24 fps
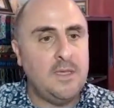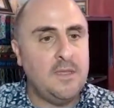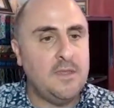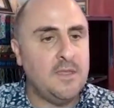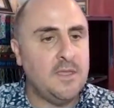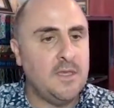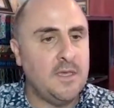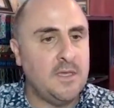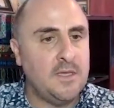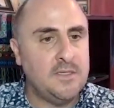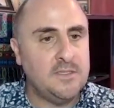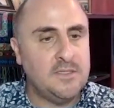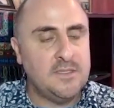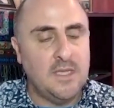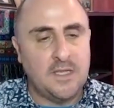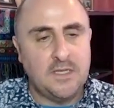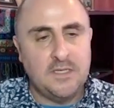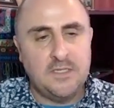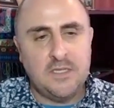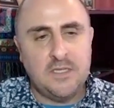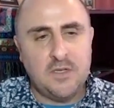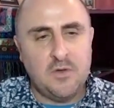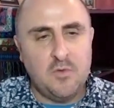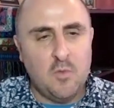things that
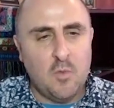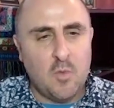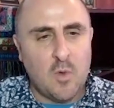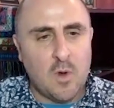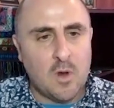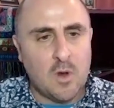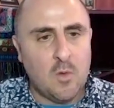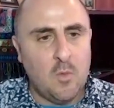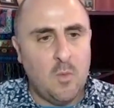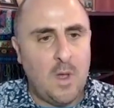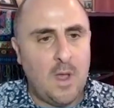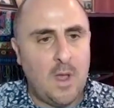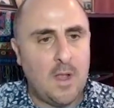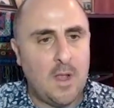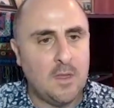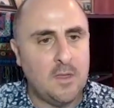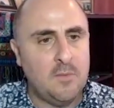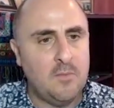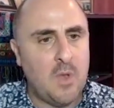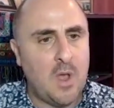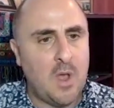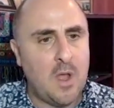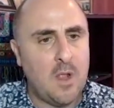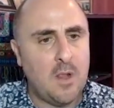didn't work well in
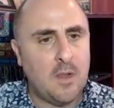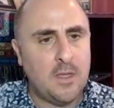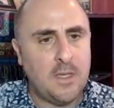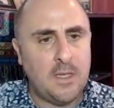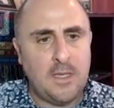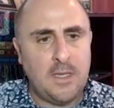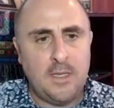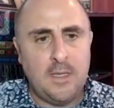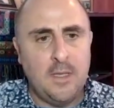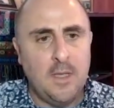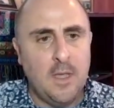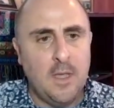Mali,